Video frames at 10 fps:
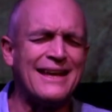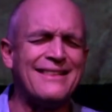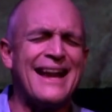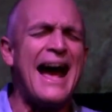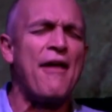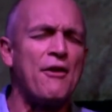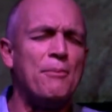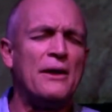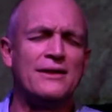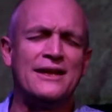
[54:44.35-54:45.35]
that other
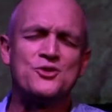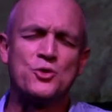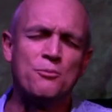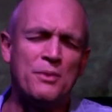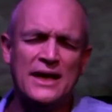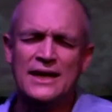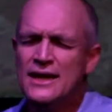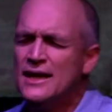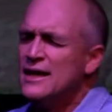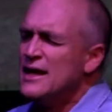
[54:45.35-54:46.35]
buildings would
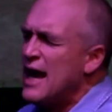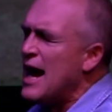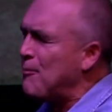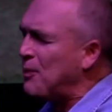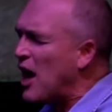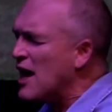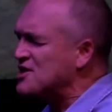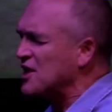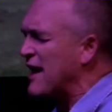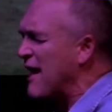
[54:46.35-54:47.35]
be
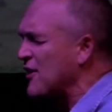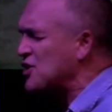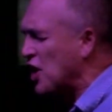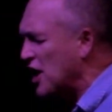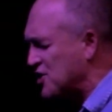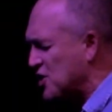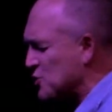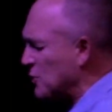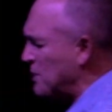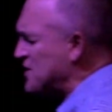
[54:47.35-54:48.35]
planted and other churches
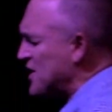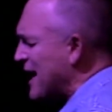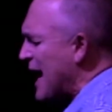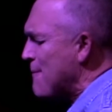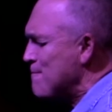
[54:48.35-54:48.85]
would be set up